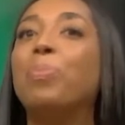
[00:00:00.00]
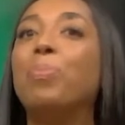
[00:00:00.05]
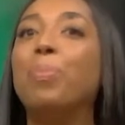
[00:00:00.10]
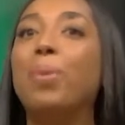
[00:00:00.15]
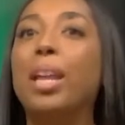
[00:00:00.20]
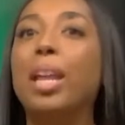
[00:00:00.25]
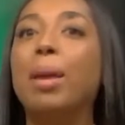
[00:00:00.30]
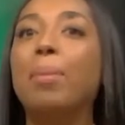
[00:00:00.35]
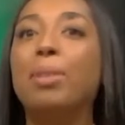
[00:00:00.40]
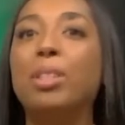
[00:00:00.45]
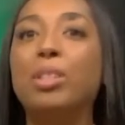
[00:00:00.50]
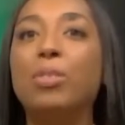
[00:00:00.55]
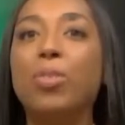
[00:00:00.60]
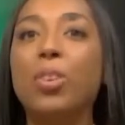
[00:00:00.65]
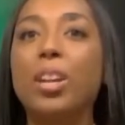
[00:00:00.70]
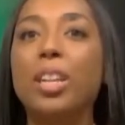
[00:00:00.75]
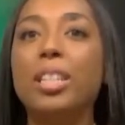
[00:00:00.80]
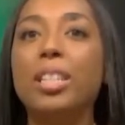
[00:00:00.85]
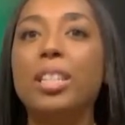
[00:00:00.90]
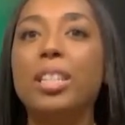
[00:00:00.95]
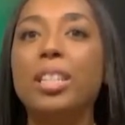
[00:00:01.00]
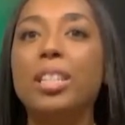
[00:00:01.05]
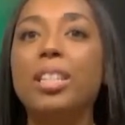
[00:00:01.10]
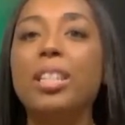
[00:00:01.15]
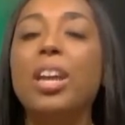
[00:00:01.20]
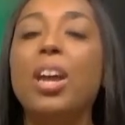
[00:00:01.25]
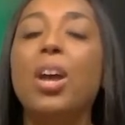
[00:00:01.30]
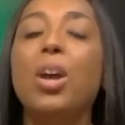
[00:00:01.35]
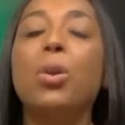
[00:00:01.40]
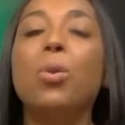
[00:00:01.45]
My name is Francis,
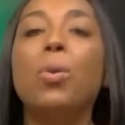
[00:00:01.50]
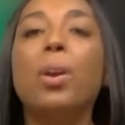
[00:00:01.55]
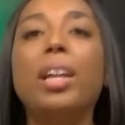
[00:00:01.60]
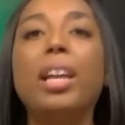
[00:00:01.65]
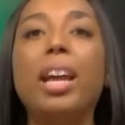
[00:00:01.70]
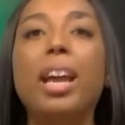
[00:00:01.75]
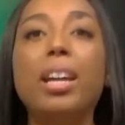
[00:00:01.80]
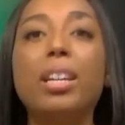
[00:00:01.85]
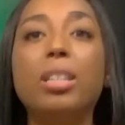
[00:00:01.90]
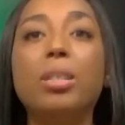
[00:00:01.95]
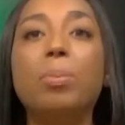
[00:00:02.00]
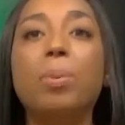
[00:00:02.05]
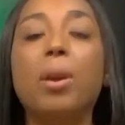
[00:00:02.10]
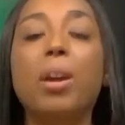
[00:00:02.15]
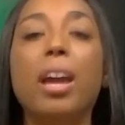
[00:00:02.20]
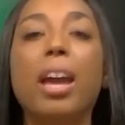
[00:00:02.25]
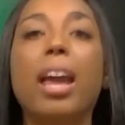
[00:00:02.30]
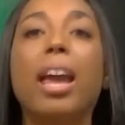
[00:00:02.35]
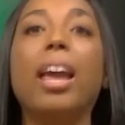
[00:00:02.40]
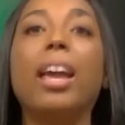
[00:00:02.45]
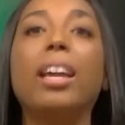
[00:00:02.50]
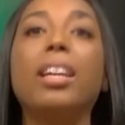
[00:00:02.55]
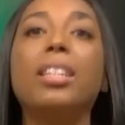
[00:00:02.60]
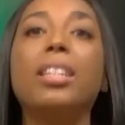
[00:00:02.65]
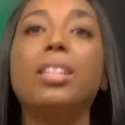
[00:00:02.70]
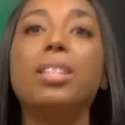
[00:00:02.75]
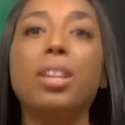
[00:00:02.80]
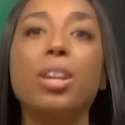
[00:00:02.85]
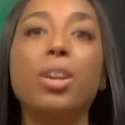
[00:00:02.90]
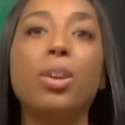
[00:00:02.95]
credit expert
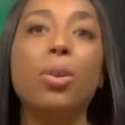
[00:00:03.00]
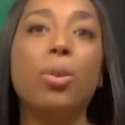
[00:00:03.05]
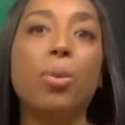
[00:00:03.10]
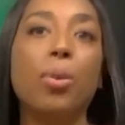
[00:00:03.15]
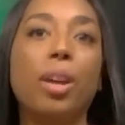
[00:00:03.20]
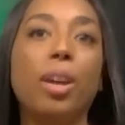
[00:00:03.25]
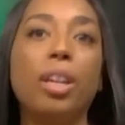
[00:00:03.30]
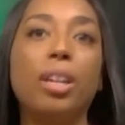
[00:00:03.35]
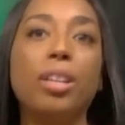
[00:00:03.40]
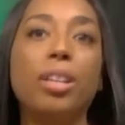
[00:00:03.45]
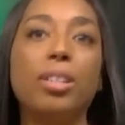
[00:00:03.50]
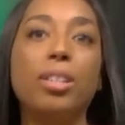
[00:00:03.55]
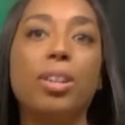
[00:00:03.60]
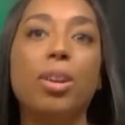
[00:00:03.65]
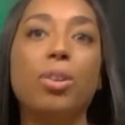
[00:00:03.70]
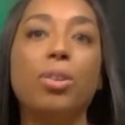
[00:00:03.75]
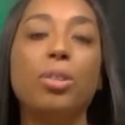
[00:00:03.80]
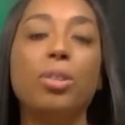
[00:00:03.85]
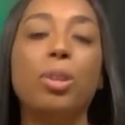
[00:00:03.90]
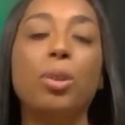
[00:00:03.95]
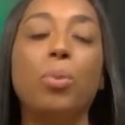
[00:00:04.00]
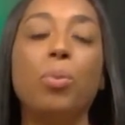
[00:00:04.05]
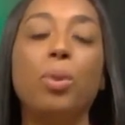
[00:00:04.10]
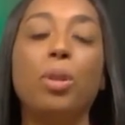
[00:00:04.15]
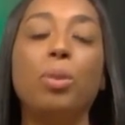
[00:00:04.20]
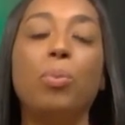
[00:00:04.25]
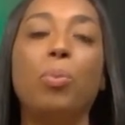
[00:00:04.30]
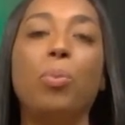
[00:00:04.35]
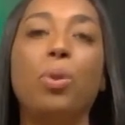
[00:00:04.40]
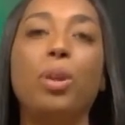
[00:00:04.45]
and senior credit consultant
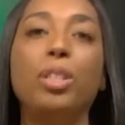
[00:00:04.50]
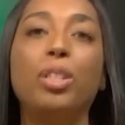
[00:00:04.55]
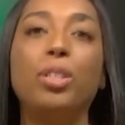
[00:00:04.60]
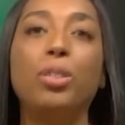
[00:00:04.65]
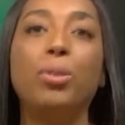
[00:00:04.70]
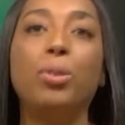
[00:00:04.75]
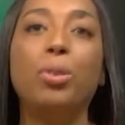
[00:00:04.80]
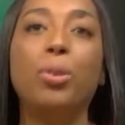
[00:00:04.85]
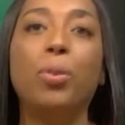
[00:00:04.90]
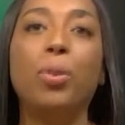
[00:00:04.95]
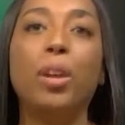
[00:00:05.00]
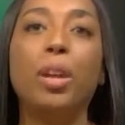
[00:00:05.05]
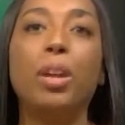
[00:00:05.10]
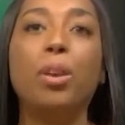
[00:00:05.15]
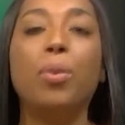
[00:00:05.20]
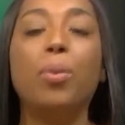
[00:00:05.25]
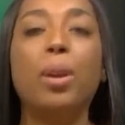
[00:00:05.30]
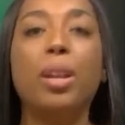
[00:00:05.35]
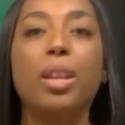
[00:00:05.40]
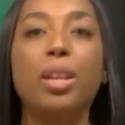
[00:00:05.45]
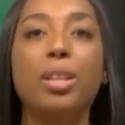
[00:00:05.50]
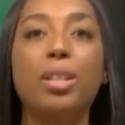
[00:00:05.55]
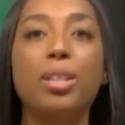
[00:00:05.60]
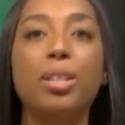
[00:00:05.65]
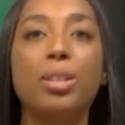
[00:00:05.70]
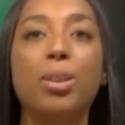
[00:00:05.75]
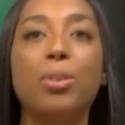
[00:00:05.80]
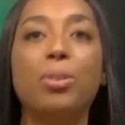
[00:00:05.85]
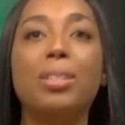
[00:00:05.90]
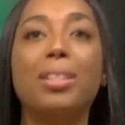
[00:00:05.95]
with
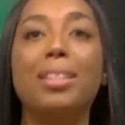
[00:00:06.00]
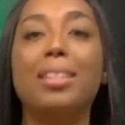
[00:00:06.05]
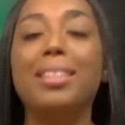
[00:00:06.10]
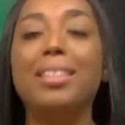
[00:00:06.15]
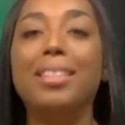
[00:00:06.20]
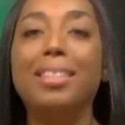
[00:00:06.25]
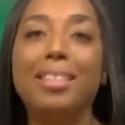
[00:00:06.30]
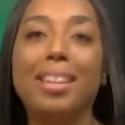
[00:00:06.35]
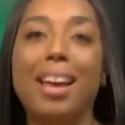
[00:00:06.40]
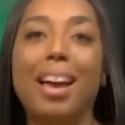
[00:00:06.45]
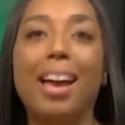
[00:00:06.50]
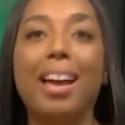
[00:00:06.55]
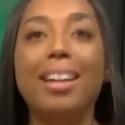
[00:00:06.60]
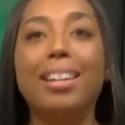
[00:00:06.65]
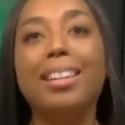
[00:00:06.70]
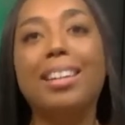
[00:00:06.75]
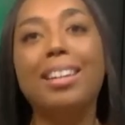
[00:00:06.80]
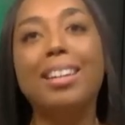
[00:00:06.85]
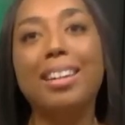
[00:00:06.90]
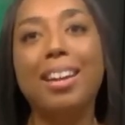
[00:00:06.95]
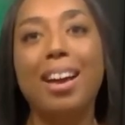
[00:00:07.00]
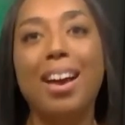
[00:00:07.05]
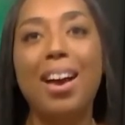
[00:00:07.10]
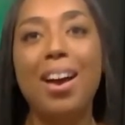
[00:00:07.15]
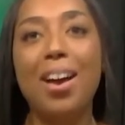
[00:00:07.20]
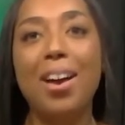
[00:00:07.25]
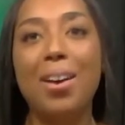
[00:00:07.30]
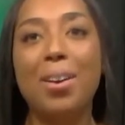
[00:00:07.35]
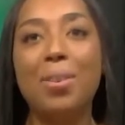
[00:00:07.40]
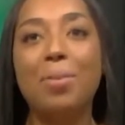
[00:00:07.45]

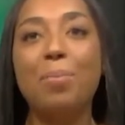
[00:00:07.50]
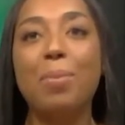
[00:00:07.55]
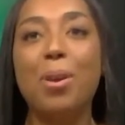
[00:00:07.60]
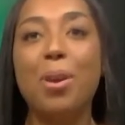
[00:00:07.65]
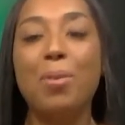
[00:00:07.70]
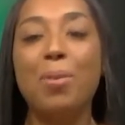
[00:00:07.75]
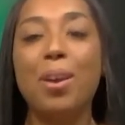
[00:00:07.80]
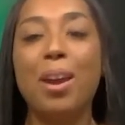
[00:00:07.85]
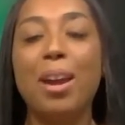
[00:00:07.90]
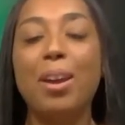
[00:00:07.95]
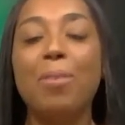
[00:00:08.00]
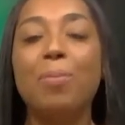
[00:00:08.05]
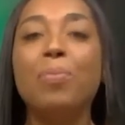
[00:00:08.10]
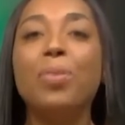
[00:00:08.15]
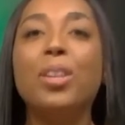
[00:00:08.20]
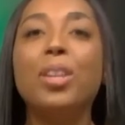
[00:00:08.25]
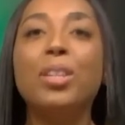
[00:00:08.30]
123creditconsultant.com. All right.